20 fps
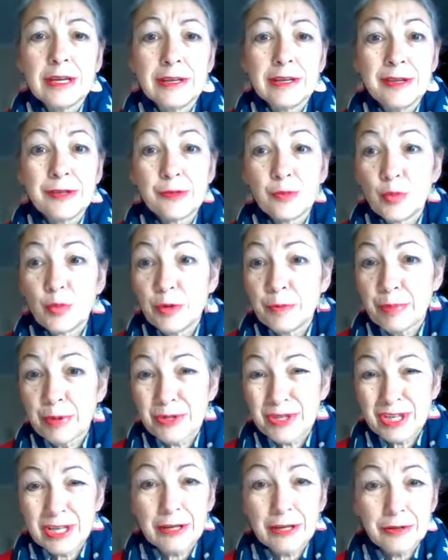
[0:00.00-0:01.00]
He's a wood
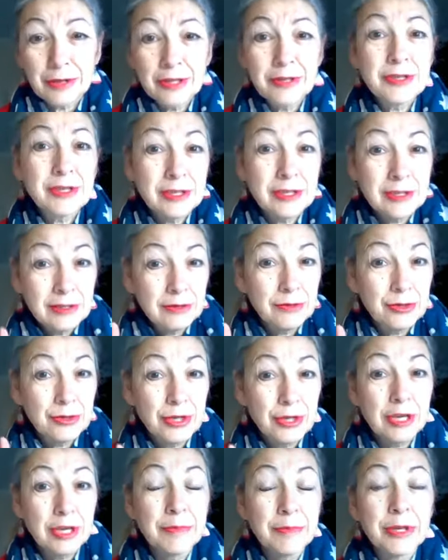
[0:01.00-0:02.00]
personality, so that's a little tricky.